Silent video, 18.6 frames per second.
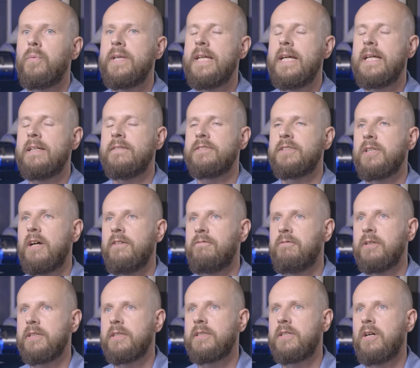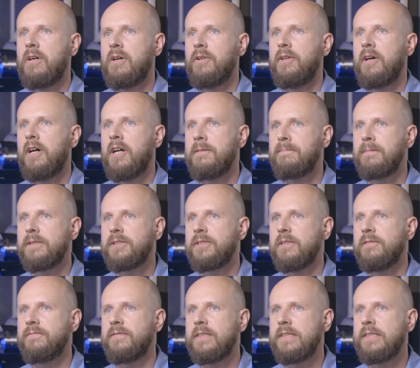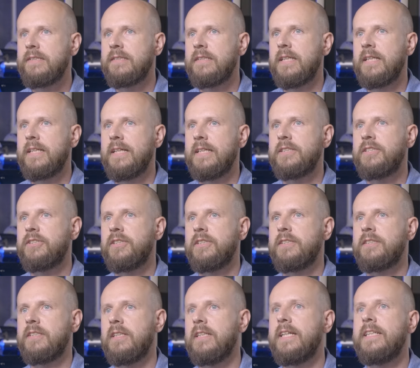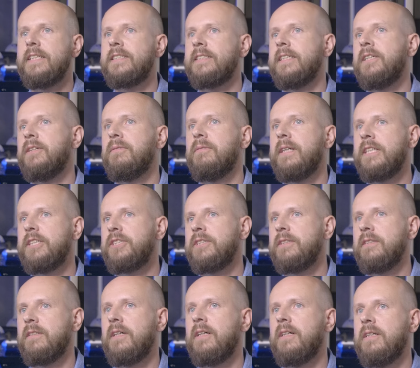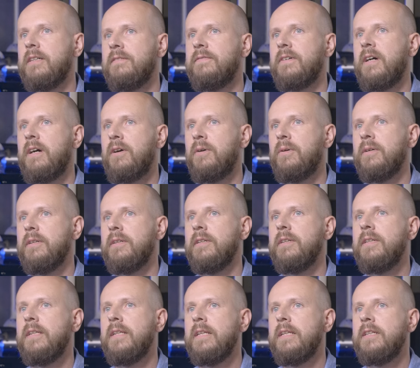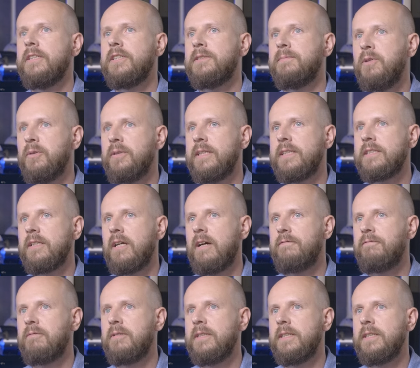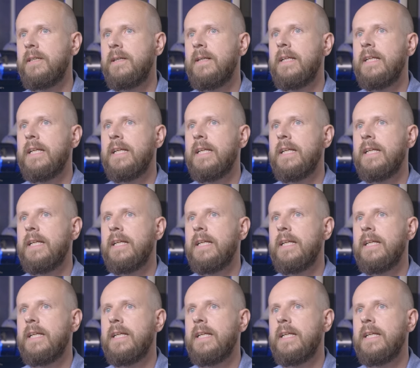we have software called Hypersurface, and that's just the latest iteration of our smoothing software.